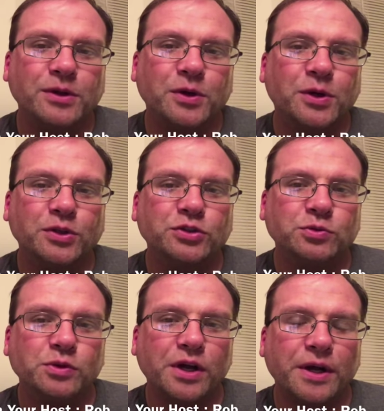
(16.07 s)
your host
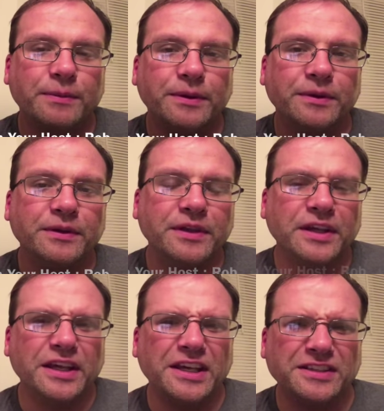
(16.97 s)
Rob.
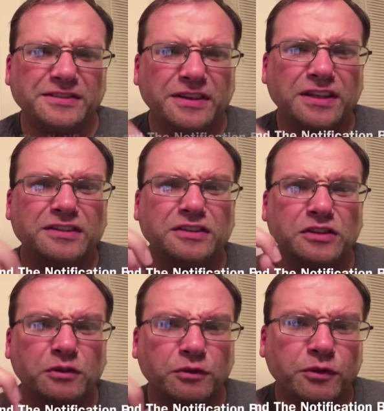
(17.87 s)
This is
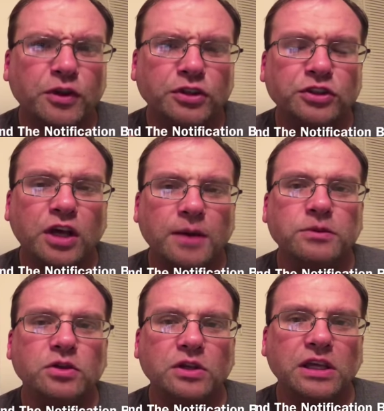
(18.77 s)
the first time
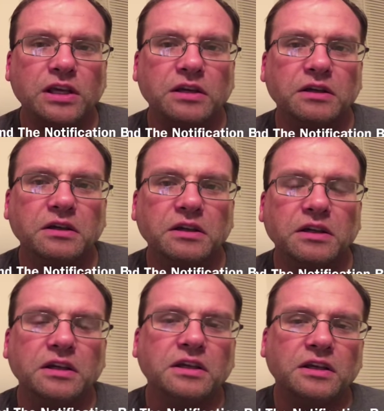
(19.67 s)
you're here.
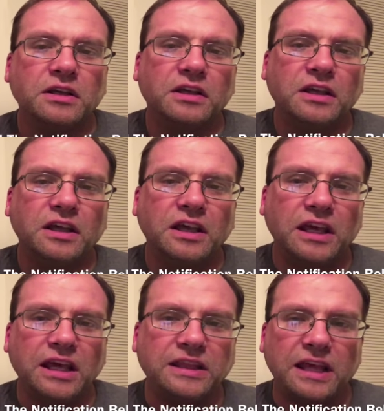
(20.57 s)

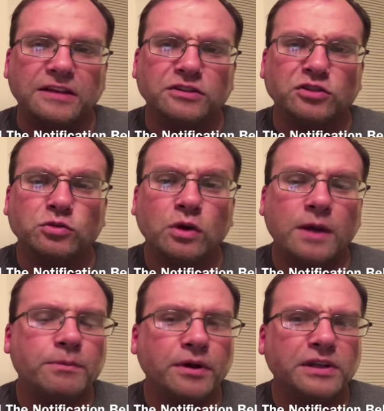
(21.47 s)
Hit that
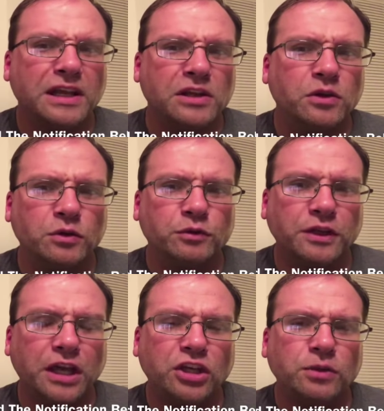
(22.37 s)
subscribe button, that
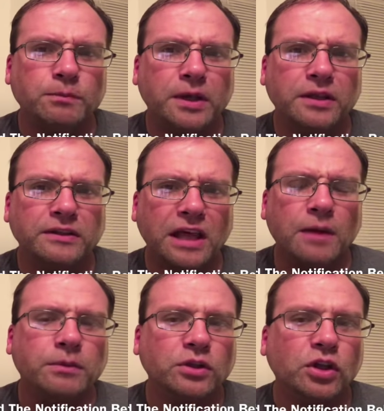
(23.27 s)
notification bell
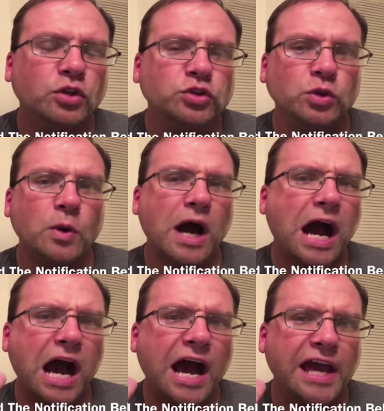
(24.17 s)
down below so
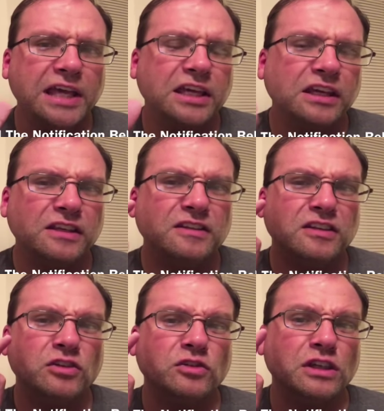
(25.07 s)
I can
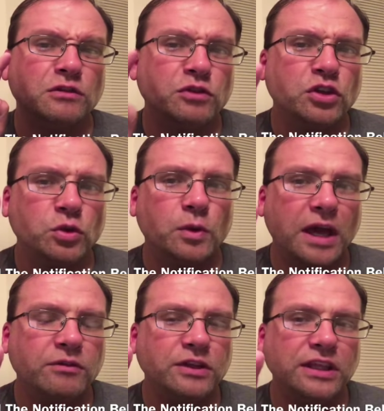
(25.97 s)
continue to give you
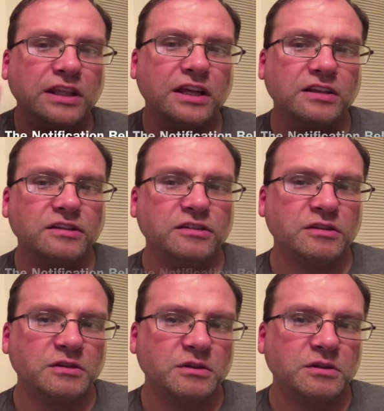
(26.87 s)
everything that is